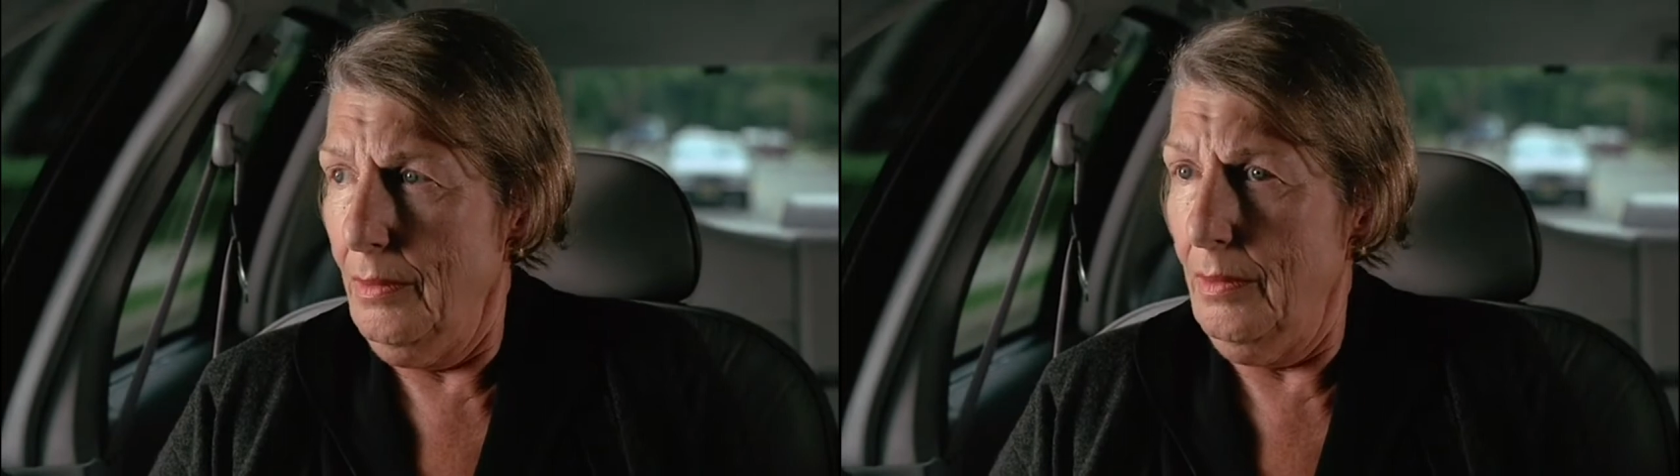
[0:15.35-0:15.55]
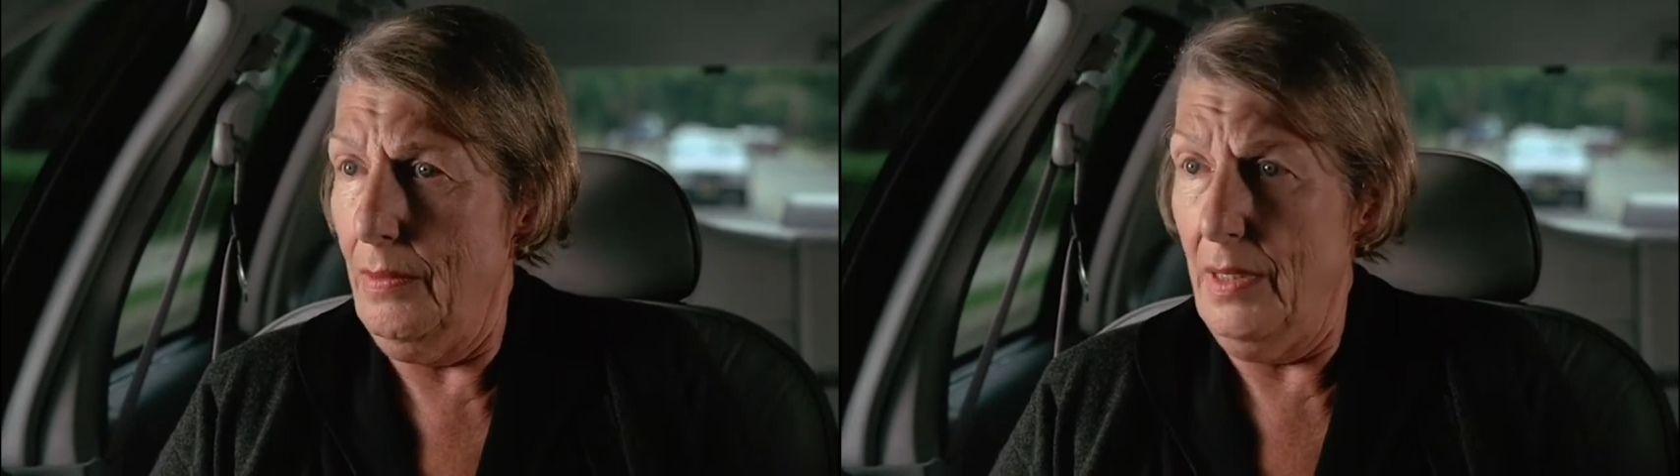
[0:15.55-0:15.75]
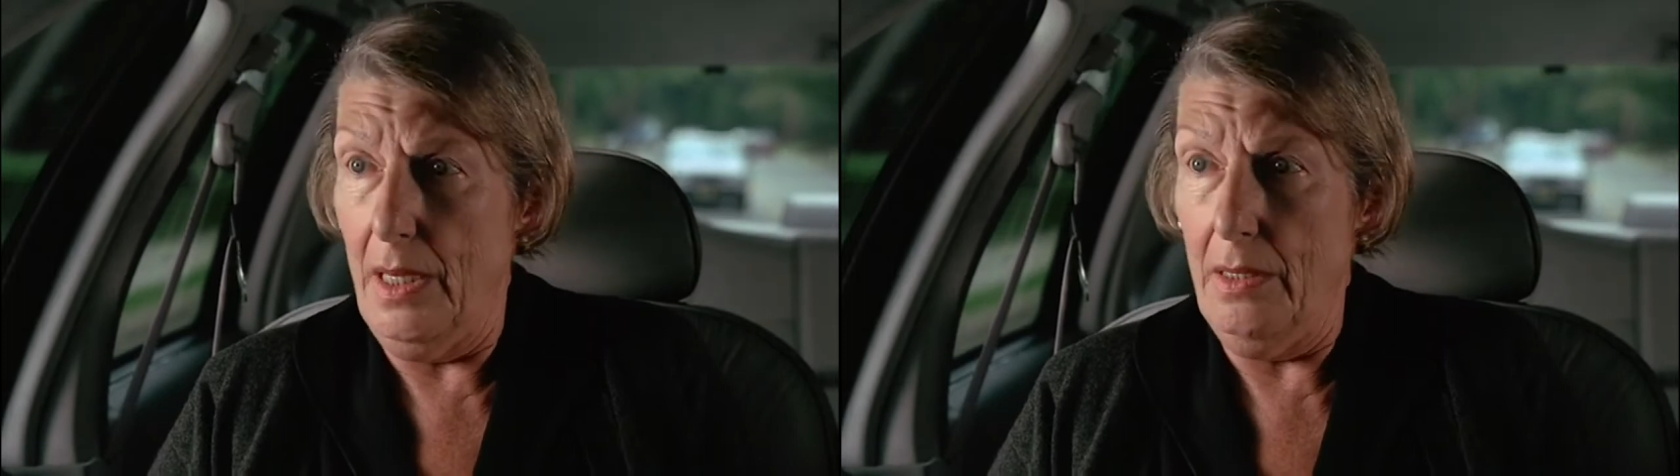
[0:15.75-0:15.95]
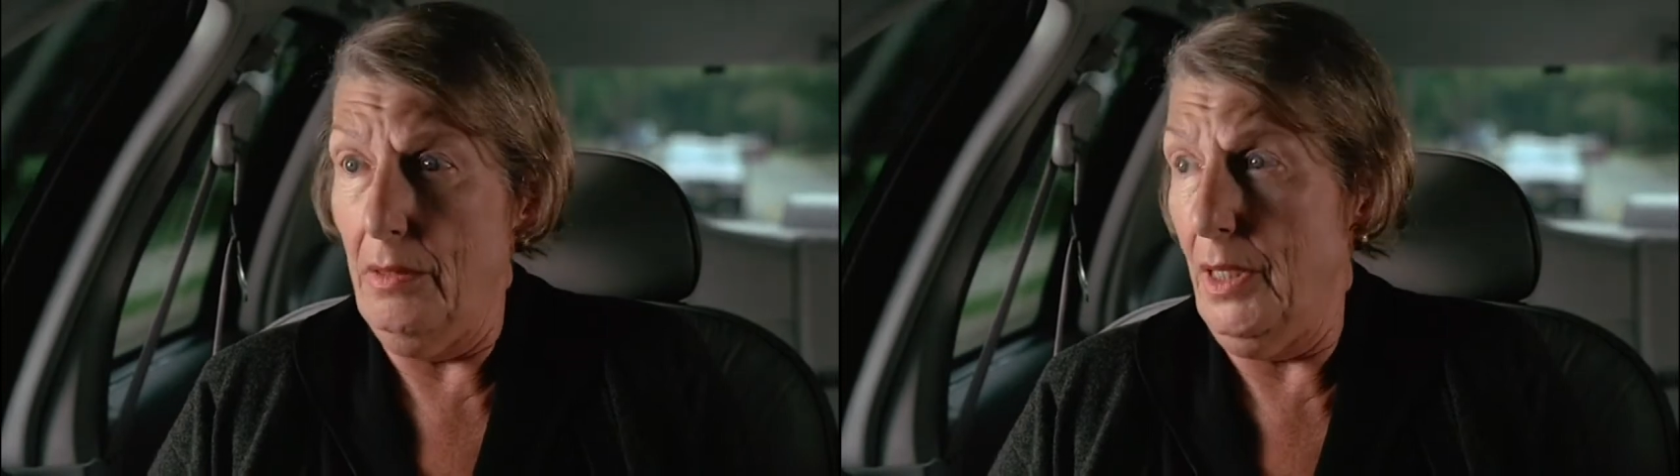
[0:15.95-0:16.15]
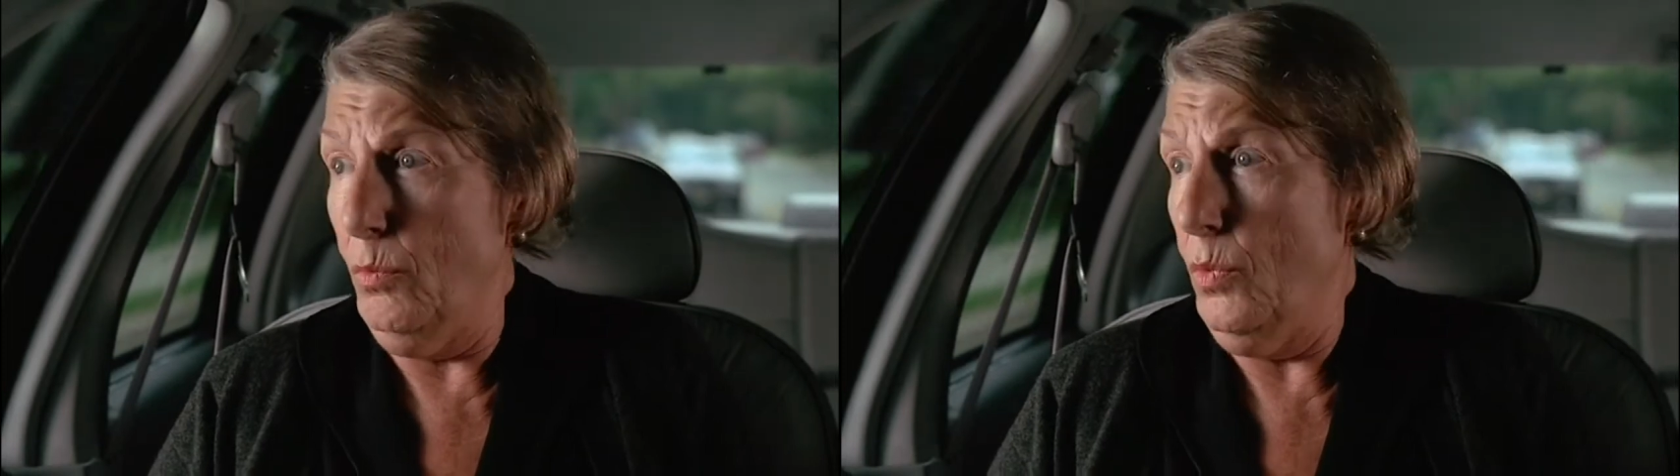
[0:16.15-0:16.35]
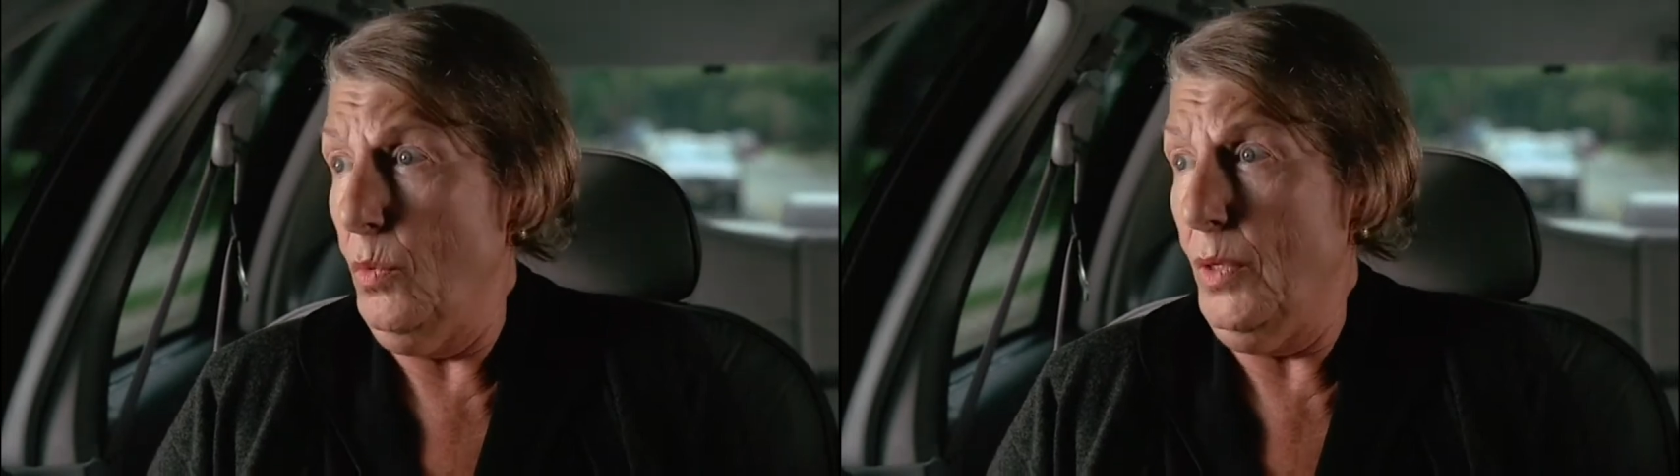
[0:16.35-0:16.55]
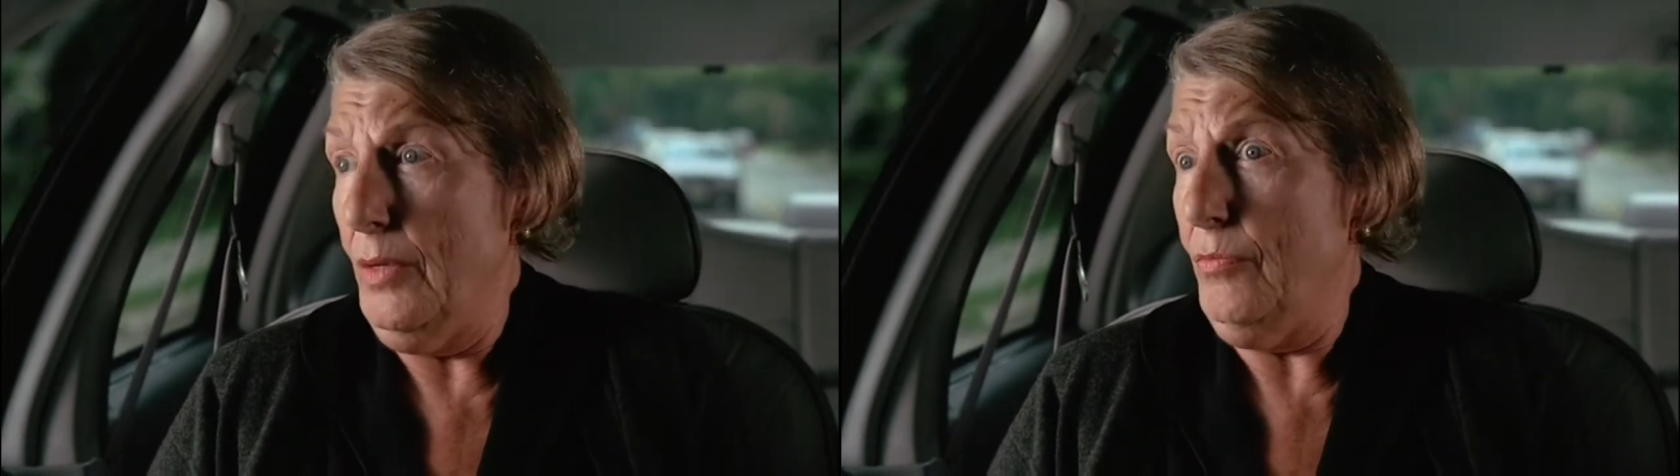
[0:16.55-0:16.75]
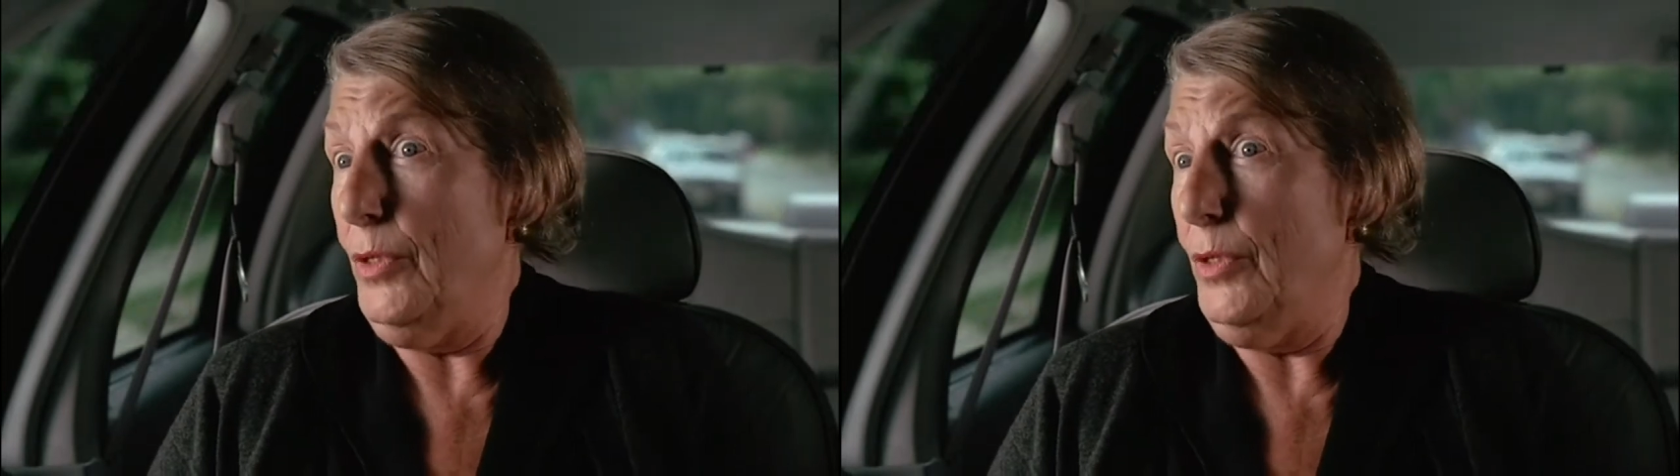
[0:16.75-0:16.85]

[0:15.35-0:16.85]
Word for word: And then he won't have